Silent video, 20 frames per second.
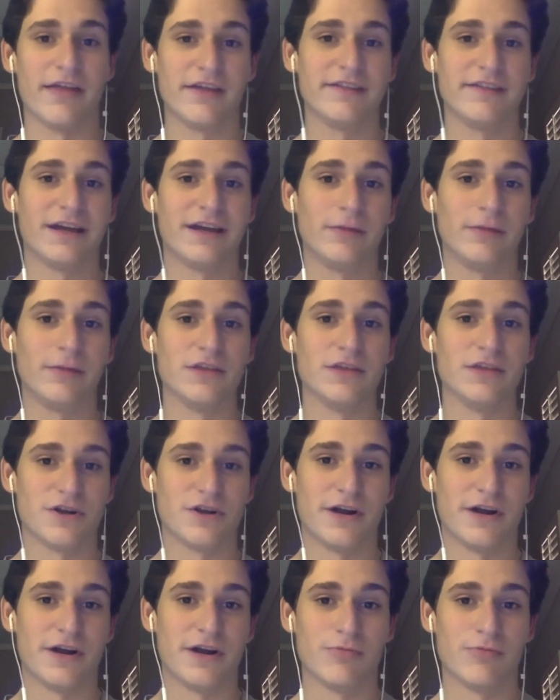I think that'll be the
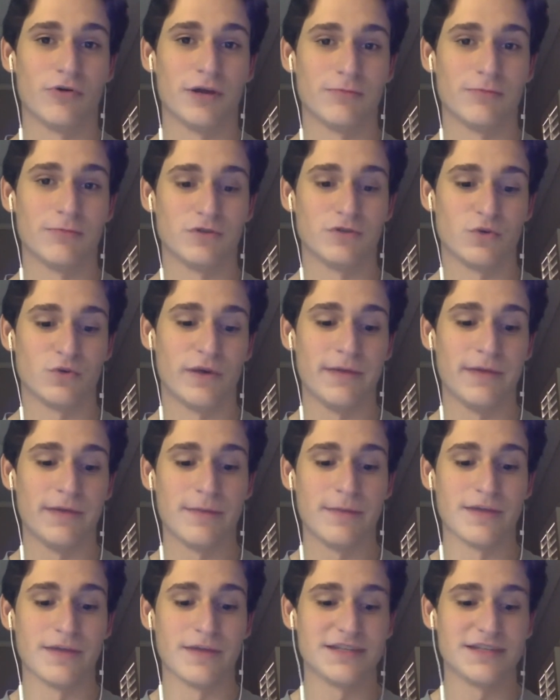turning point between
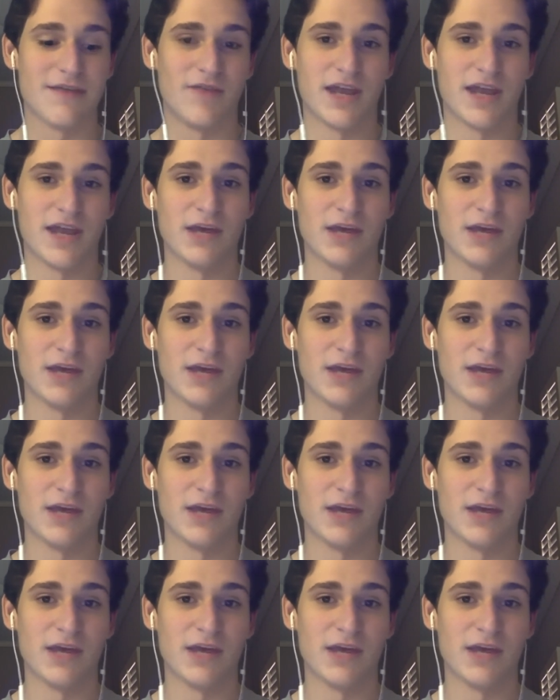maybe a seven,